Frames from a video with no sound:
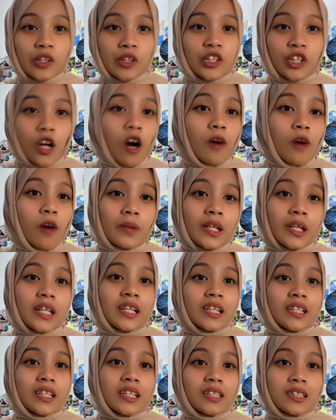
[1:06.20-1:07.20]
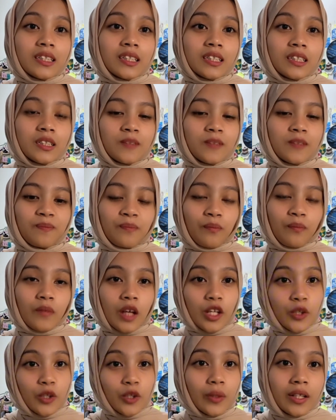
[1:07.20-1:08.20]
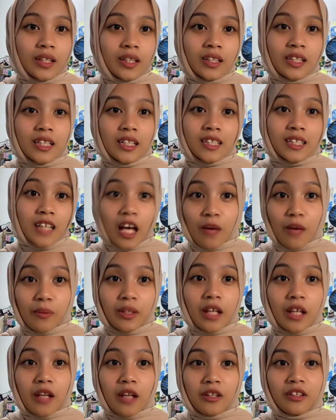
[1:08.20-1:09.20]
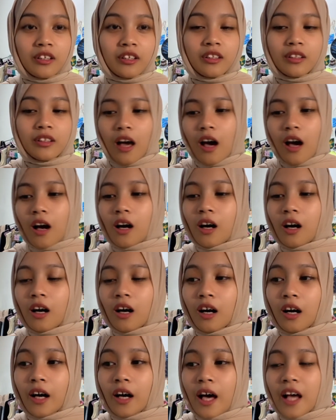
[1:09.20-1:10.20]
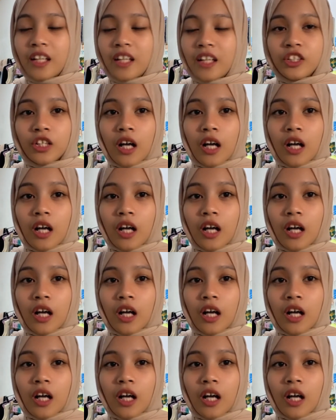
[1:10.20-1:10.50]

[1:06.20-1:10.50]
job is doing the assignment and